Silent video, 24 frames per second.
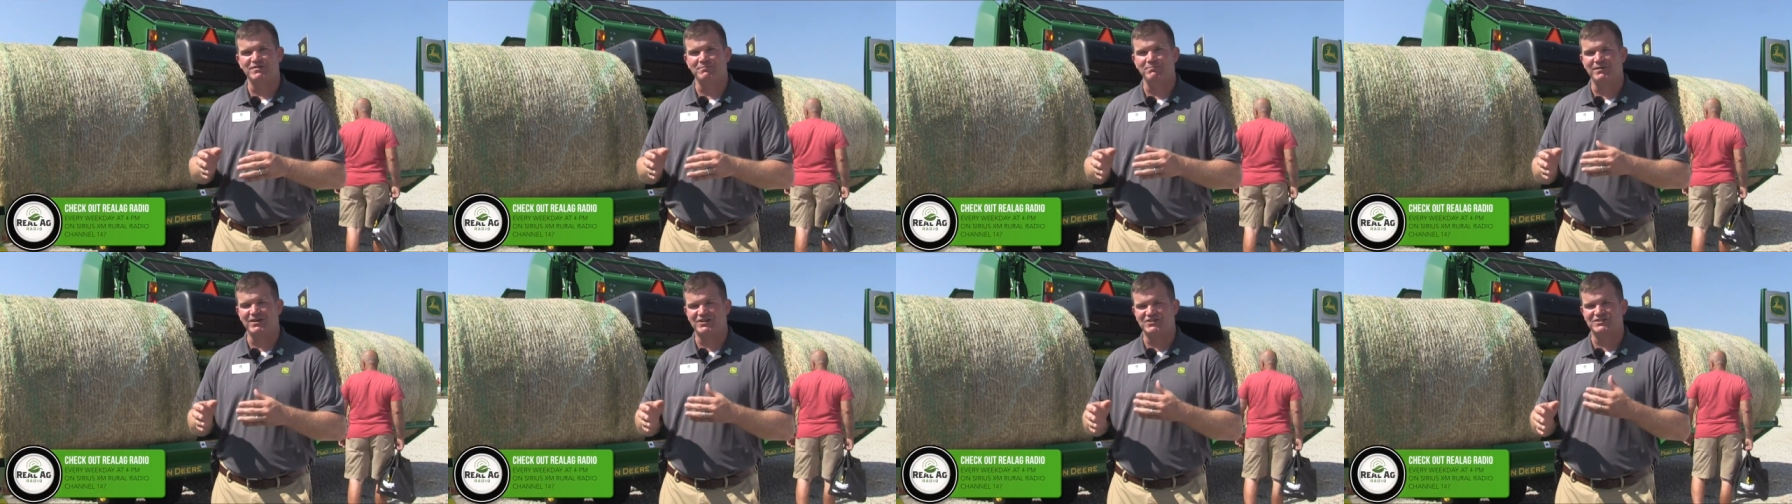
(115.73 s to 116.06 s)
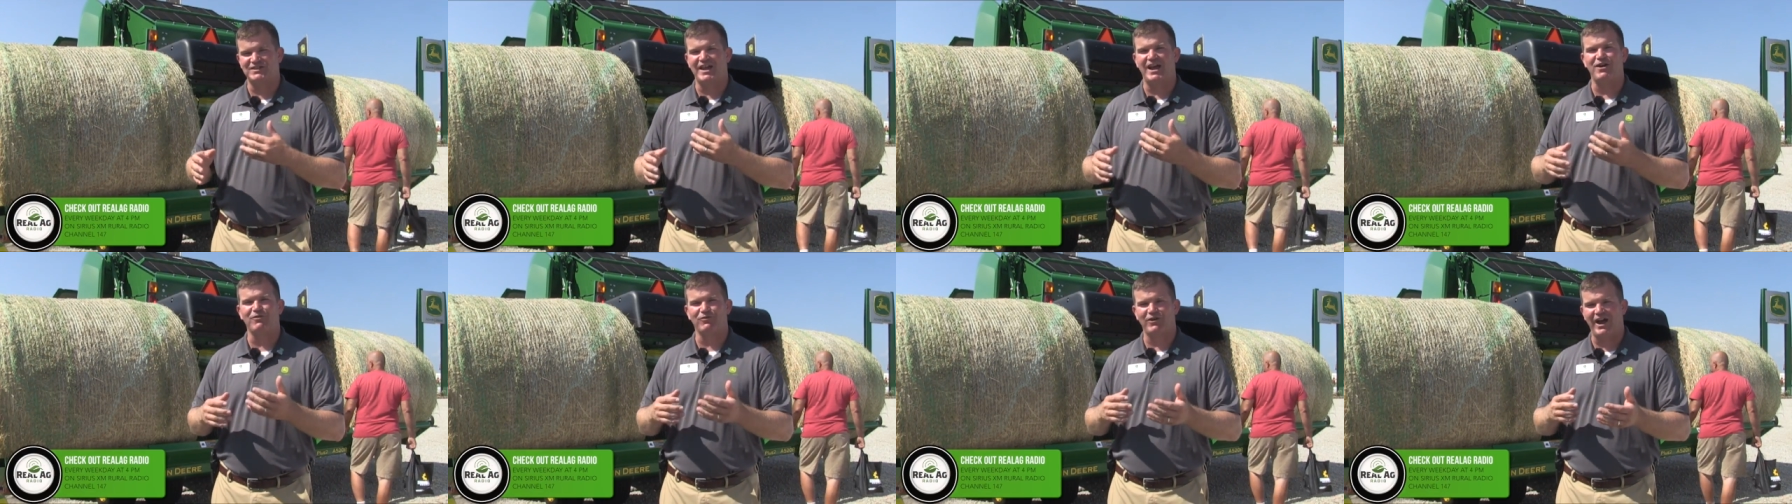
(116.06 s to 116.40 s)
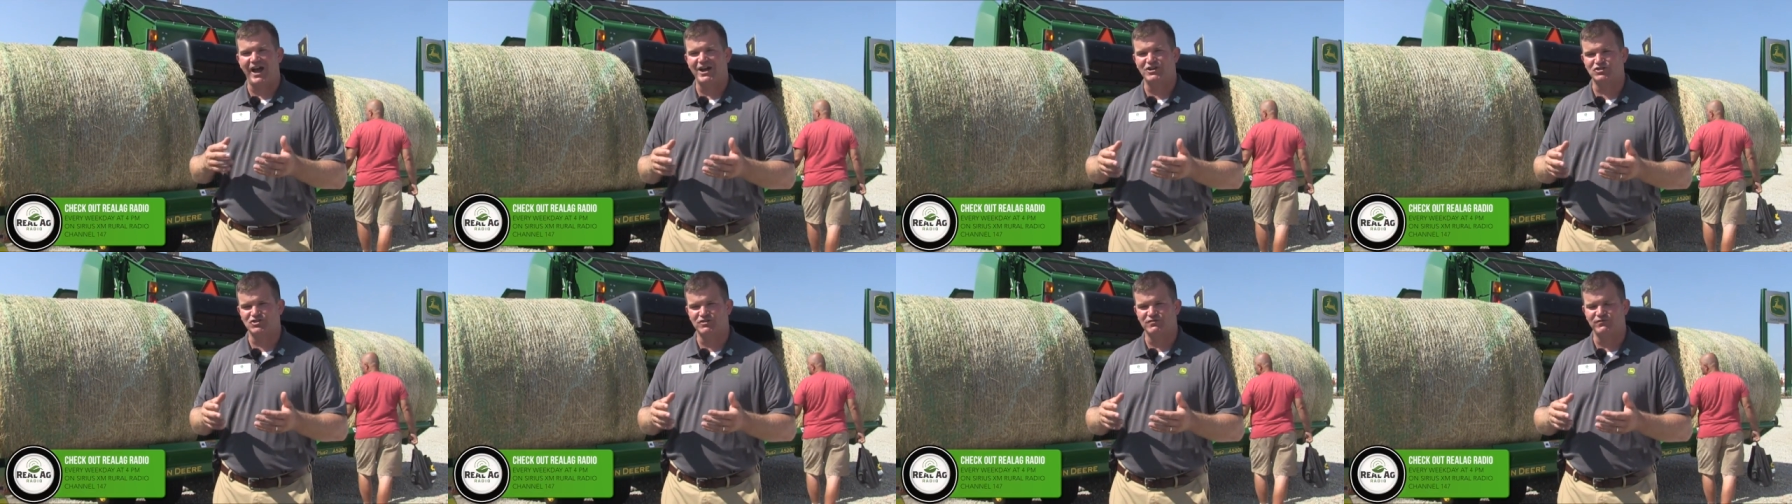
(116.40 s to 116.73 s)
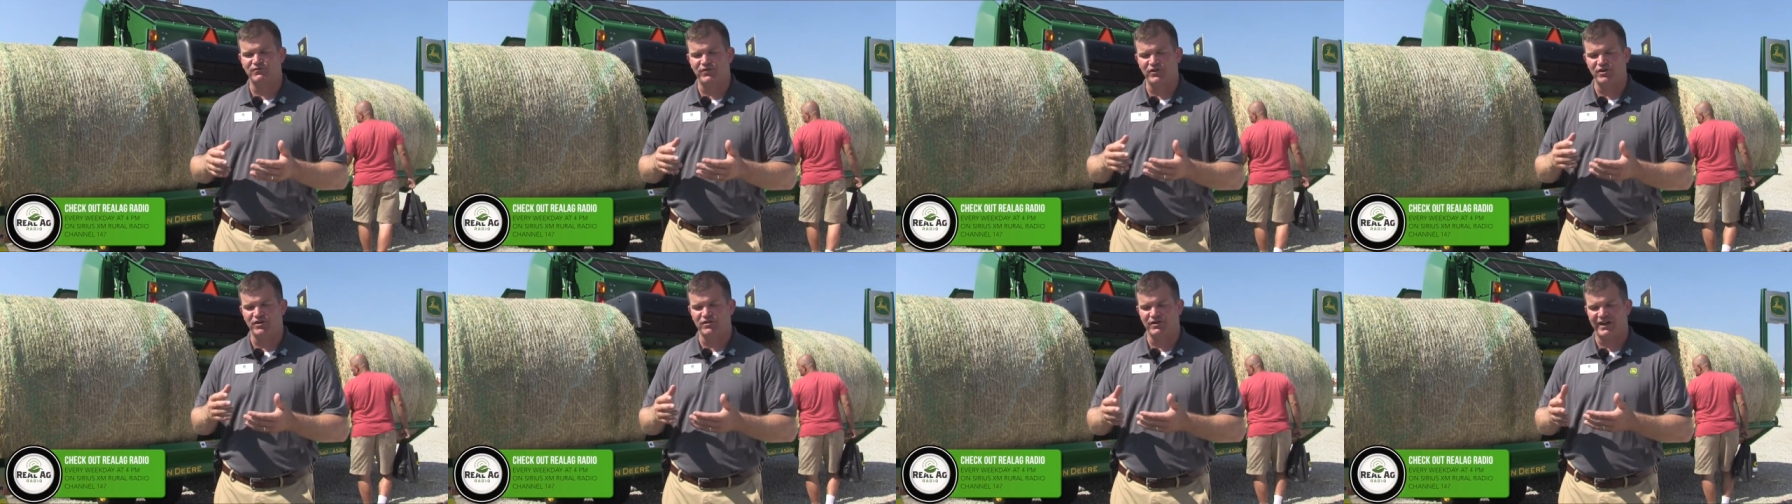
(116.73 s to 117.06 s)
to mix that ration
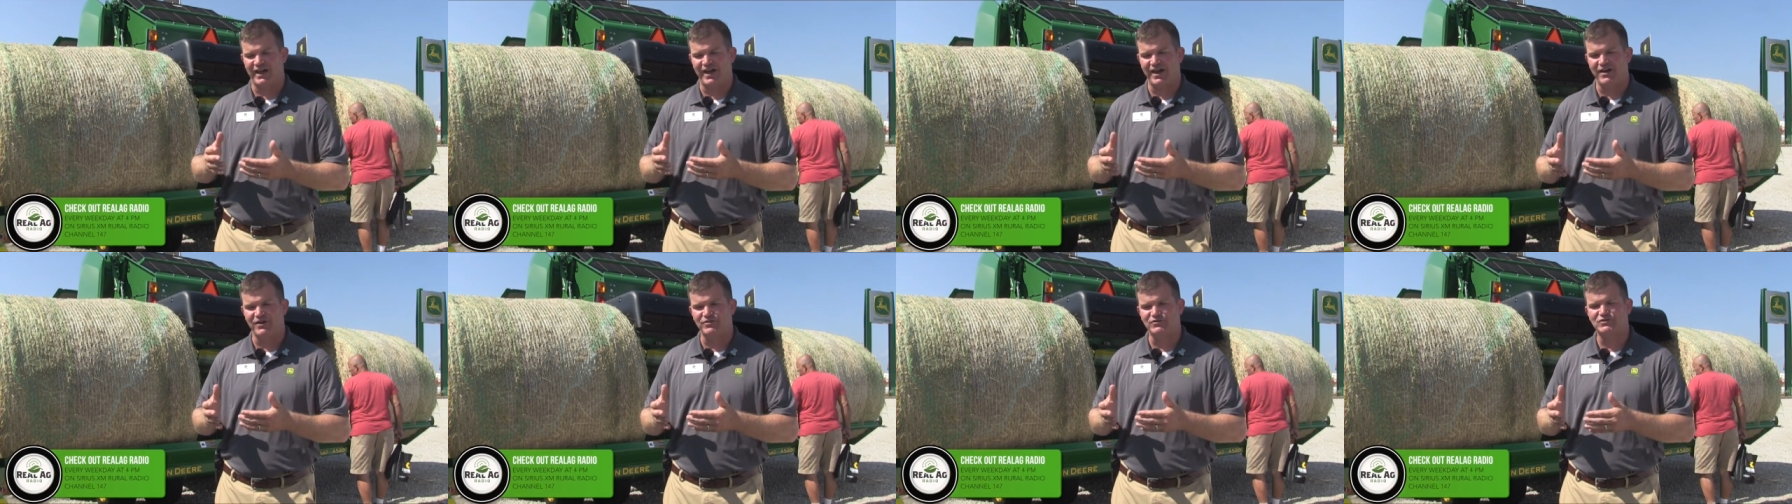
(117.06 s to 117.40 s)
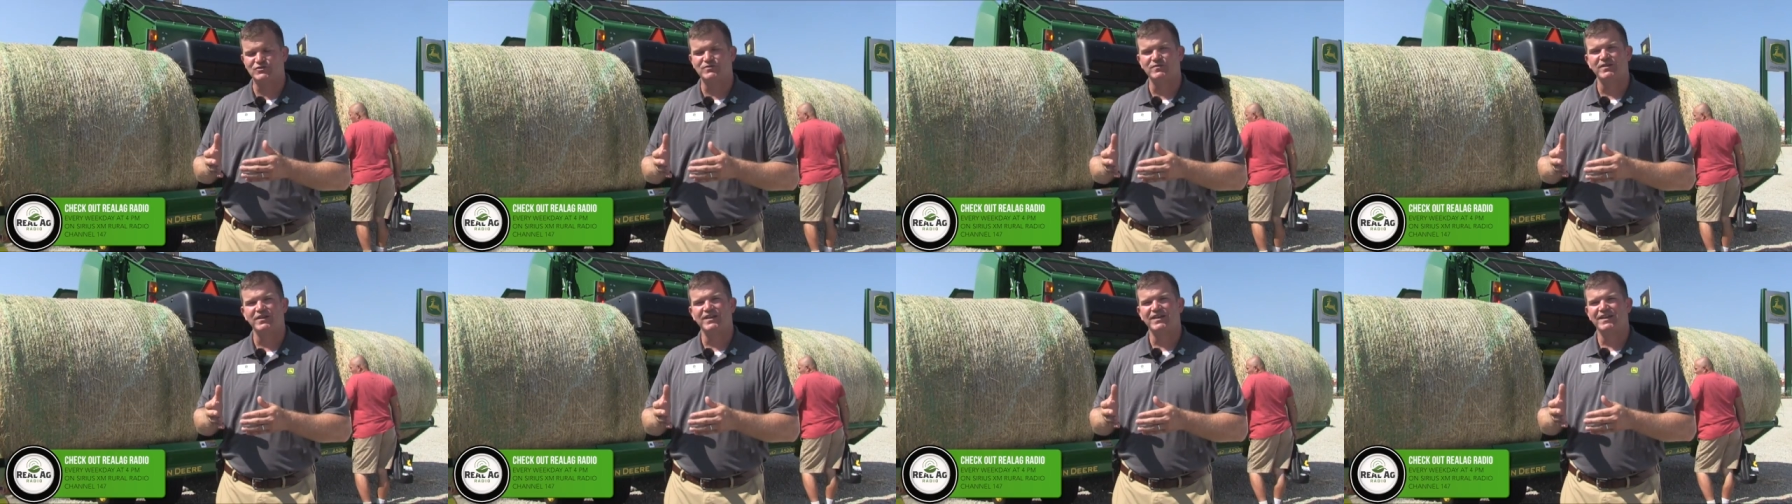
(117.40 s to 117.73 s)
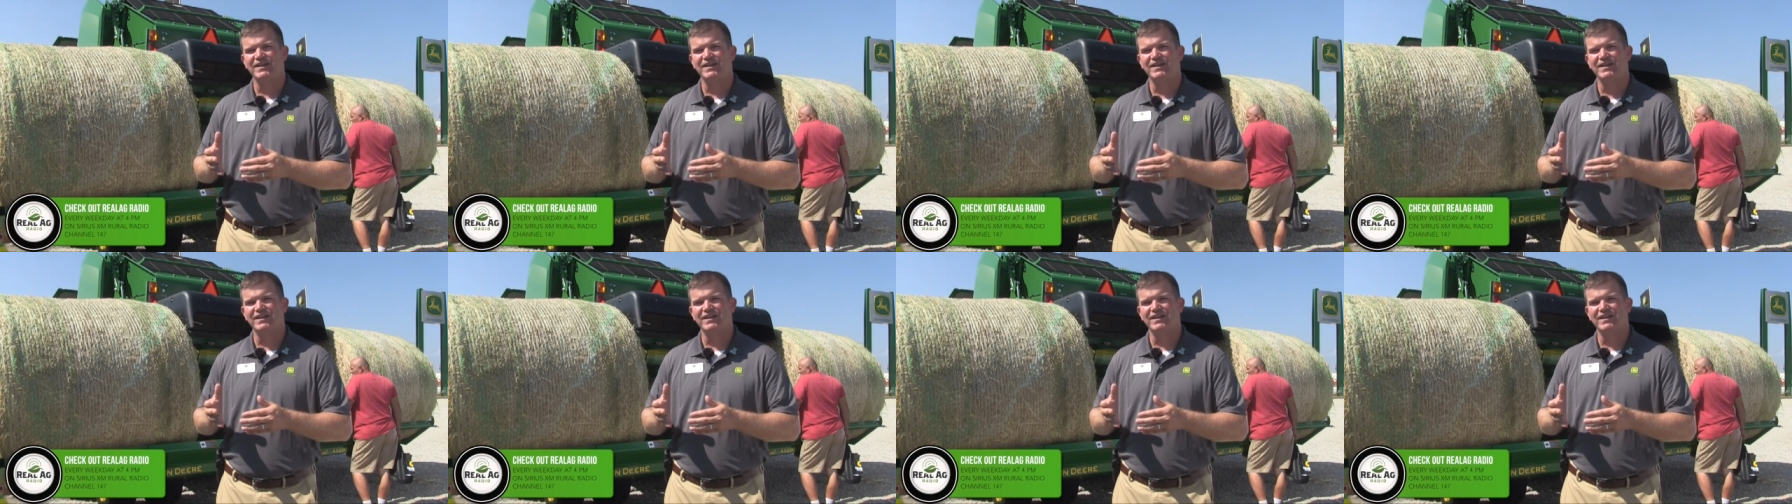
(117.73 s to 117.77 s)
for your cows.